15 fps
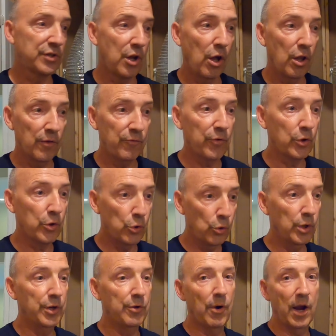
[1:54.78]
is calling for
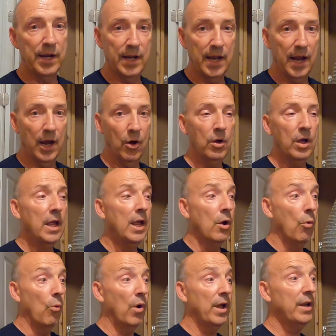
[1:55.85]
cooling right now.
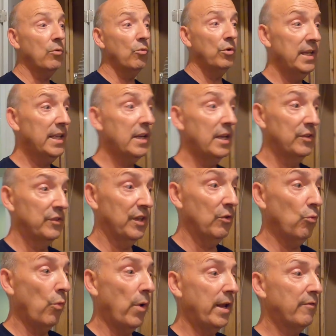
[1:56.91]
What it did is
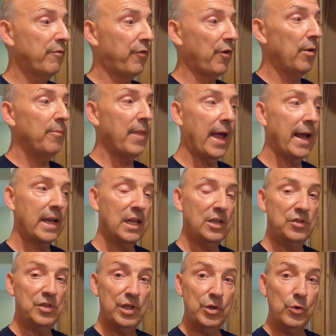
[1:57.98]
it went from that
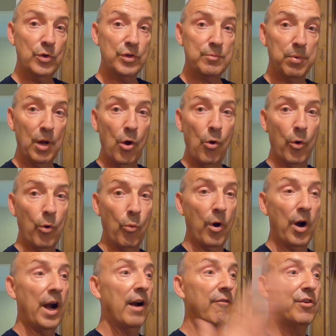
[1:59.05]
continuous blower
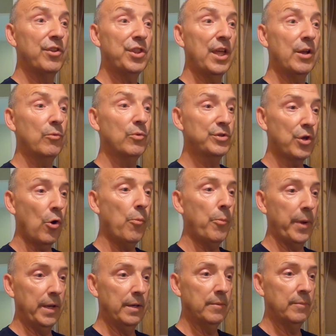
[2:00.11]
where everything was
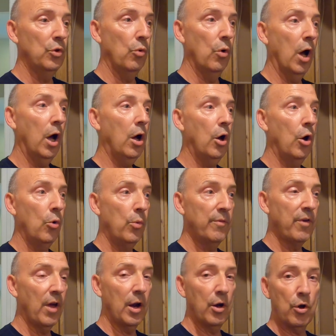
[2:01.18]
open to, uh-oh,
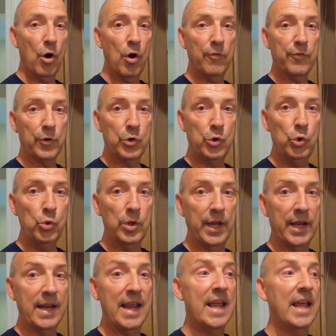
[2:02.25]
we've got a call for
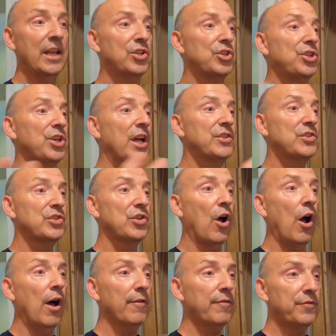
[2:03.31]
cooling. It shuts
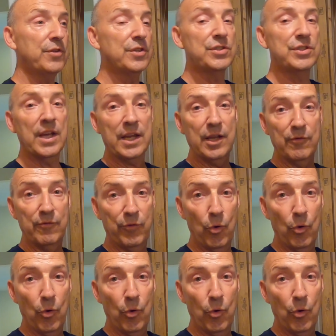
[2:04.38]
off the second